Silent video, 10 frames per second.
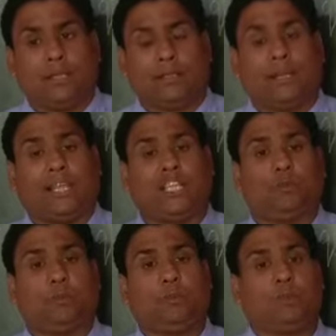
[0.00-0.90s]
The
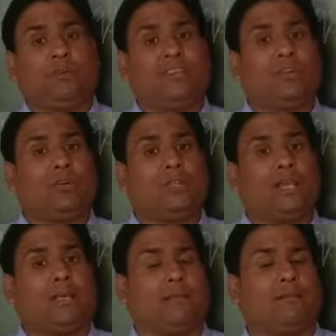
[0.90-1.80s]
rich people will go
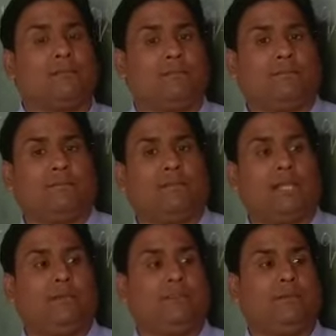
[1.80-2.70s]
there,
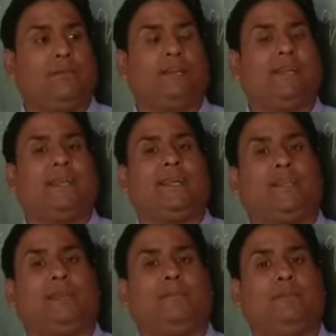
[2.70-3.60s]
they will be
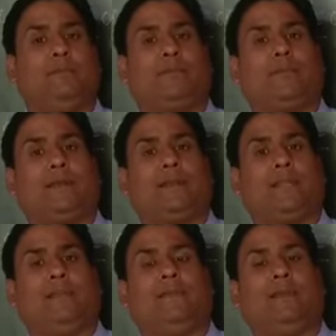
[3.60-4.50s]
treated, they will be
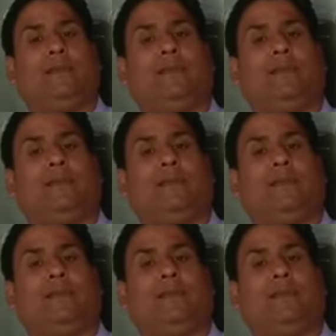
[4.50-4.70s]
provided, giving